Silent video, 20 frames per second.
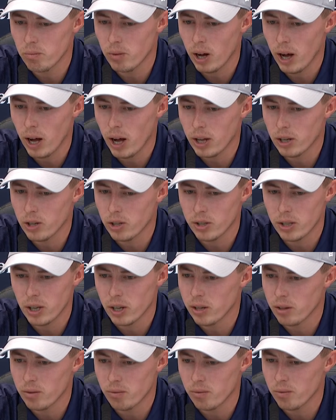I just
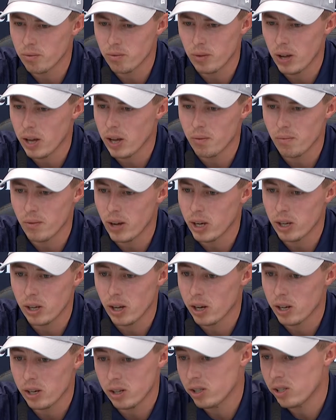didn't hit many.
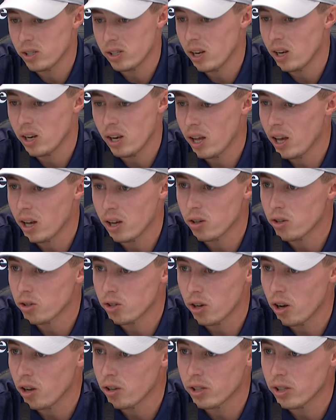I didn't hit good
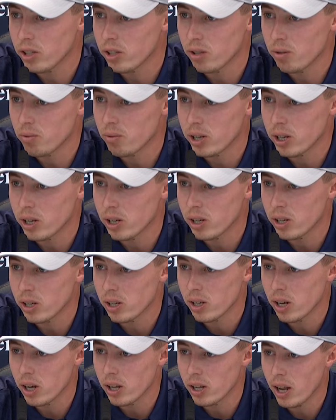shots into the wind,
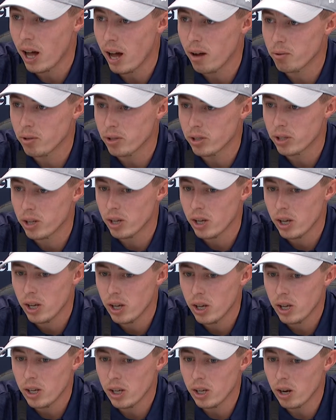and that was,
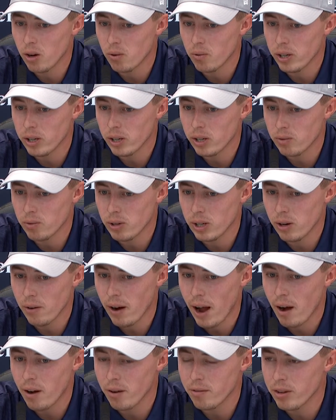you know, when you're
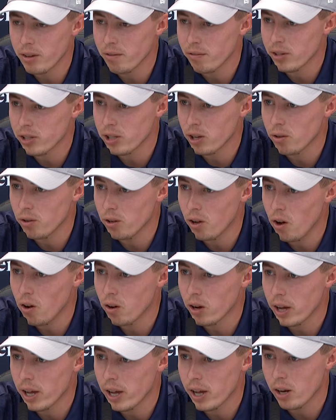out of it for so
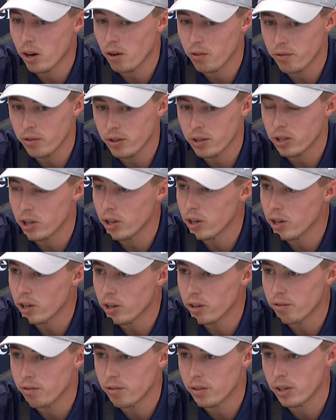long, hitting off the
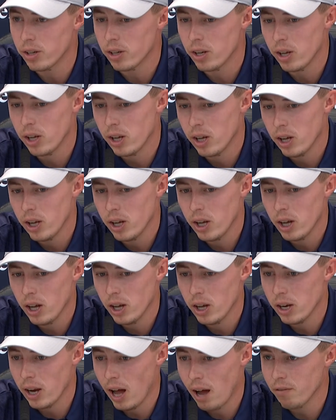turf
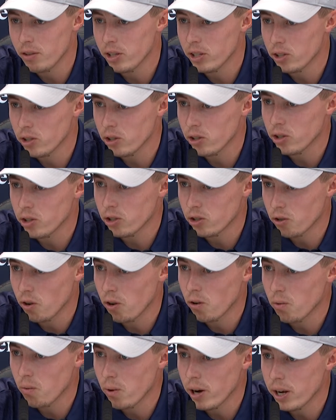and having such a
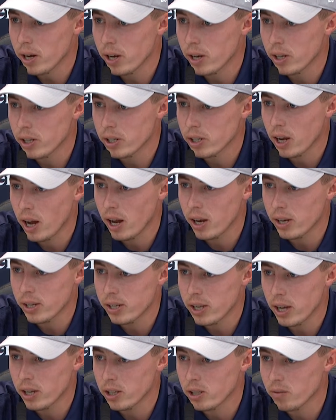strong wind, it's kind of
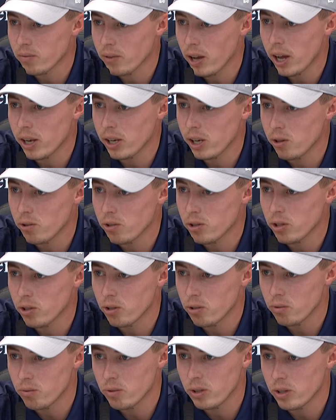takes some getting used
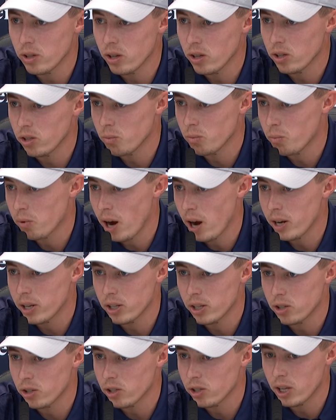to and some
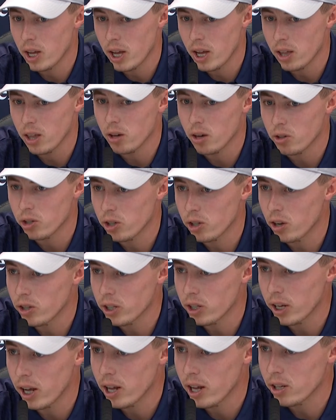practice just to hit those
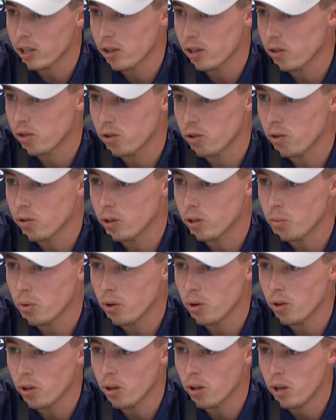shots again to control your
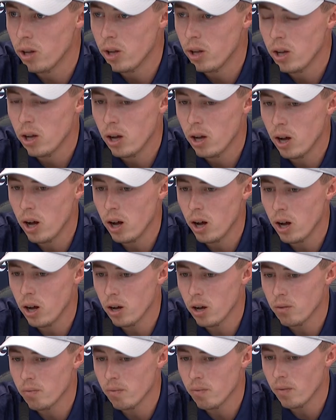ball.
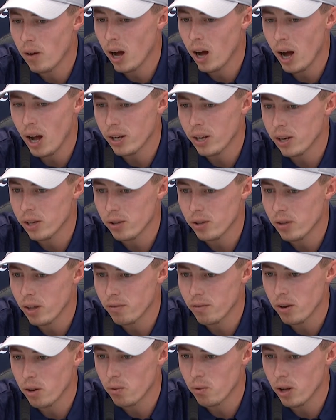I didn't do that
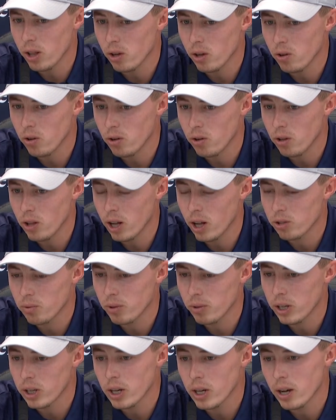very well at all last
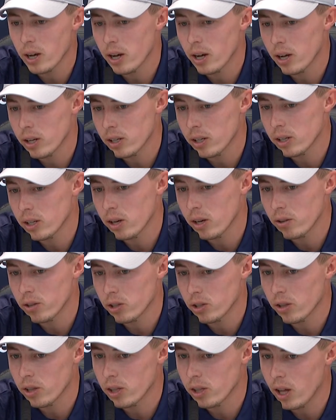week. You know, it's
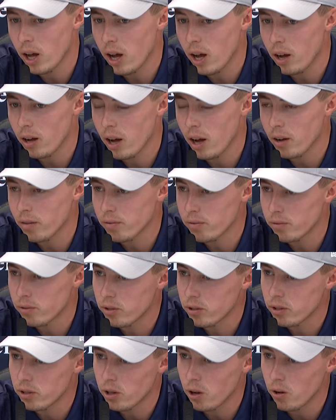something that I've
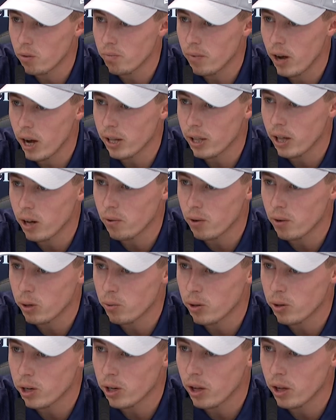told Mike that I want to
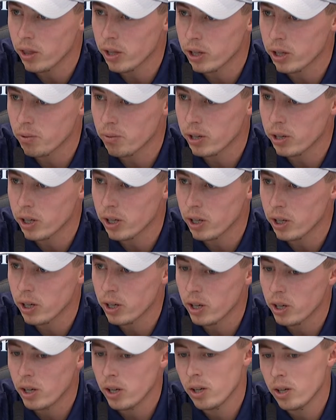work on this week.
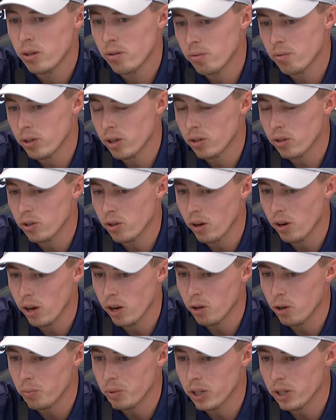We did done a
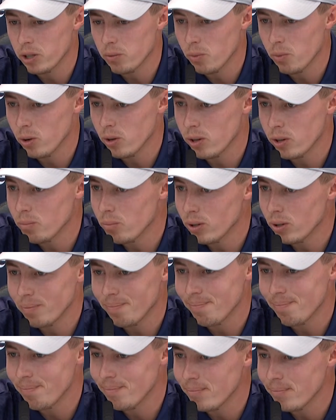little bit this morning, but
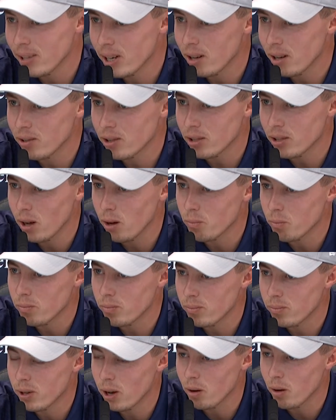you know, there's not
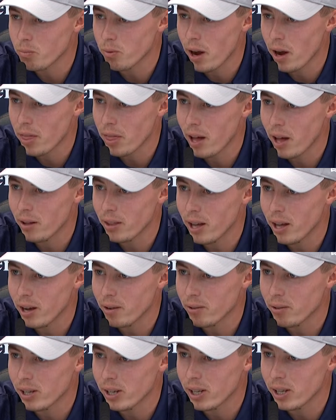a breath out there
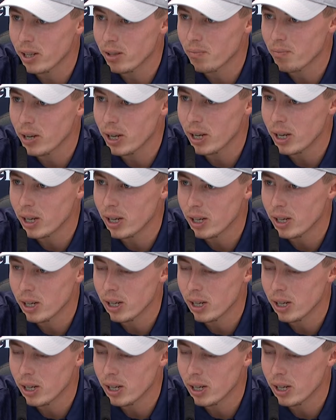really at the minute.